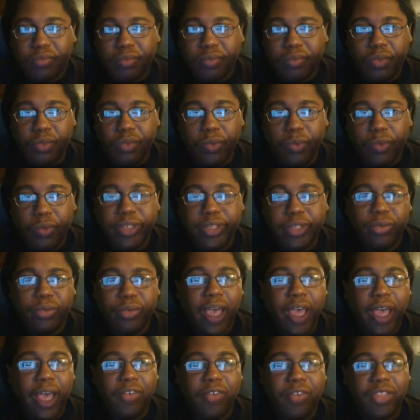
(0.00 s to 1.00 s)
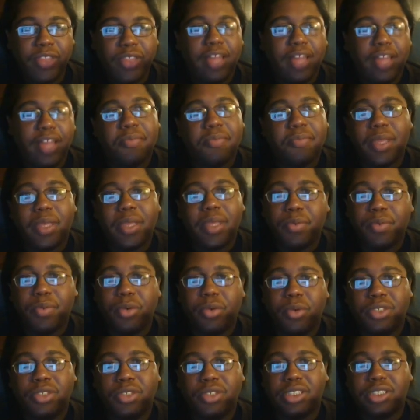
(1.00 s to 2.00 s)
When you have a lot of people
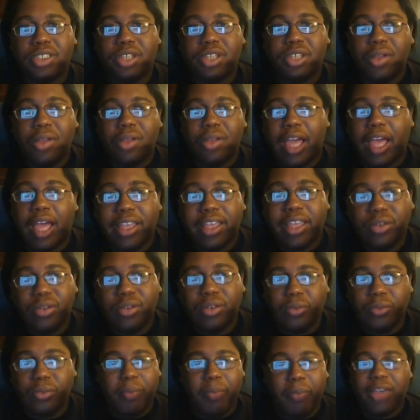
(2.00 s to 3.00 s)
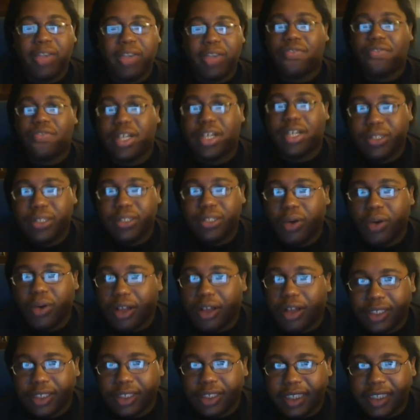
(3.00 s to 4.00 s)
who just don't like you, who make fun of you
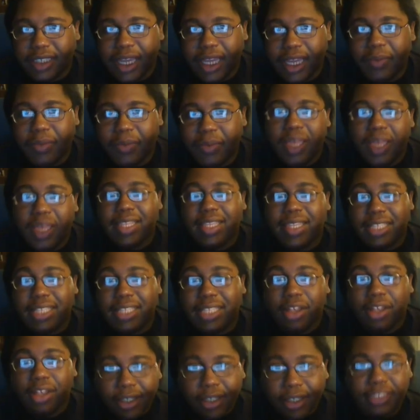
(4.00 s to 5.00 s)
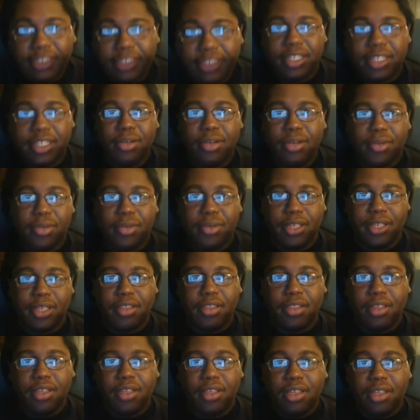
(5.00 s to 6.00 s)
all the time, that's hard to deal with.
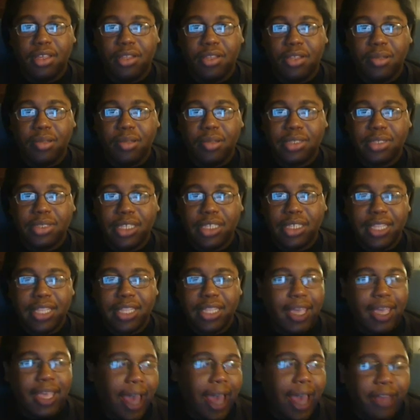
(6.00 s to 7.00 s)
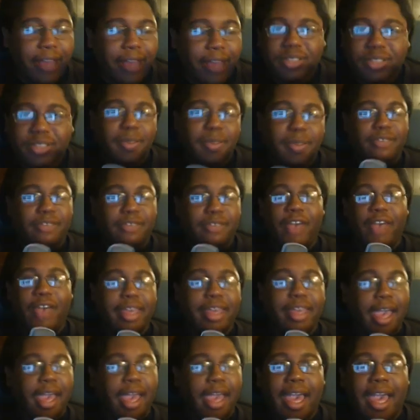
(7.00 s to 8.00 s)
You know what I'm saying? Like, I used to be the
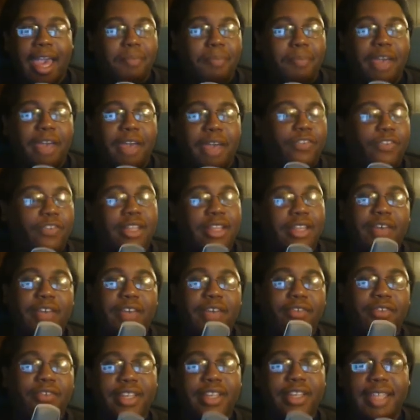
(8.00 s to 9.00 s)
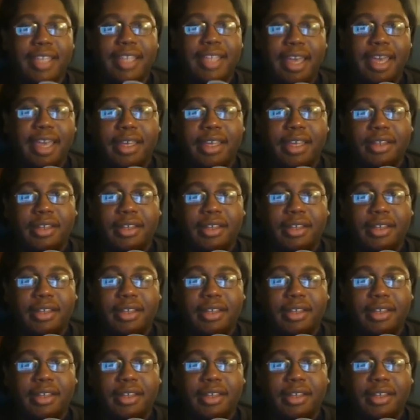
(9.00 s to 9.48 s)
fat kid. I got made fun of every day.